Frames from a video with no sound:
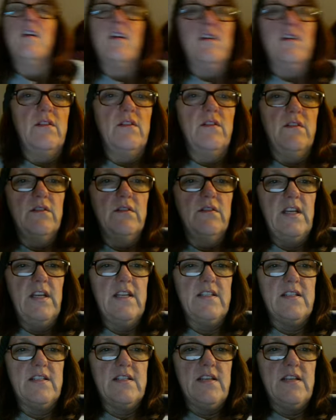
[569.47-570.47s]
Oh,
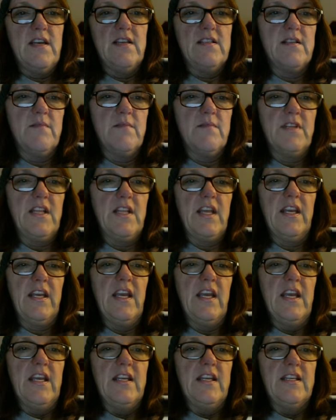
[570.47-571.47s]
let's say something like
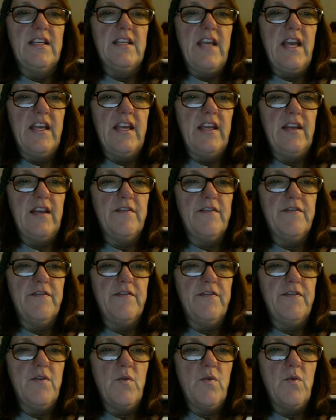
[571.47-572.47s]

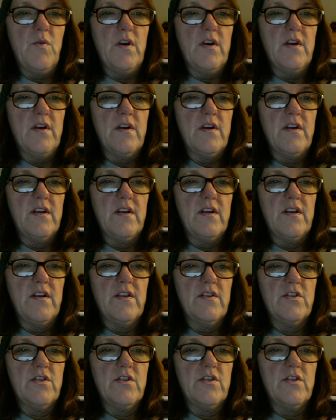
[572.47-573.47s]
-4,
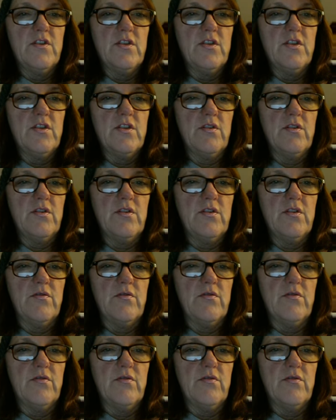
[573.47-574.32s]
2,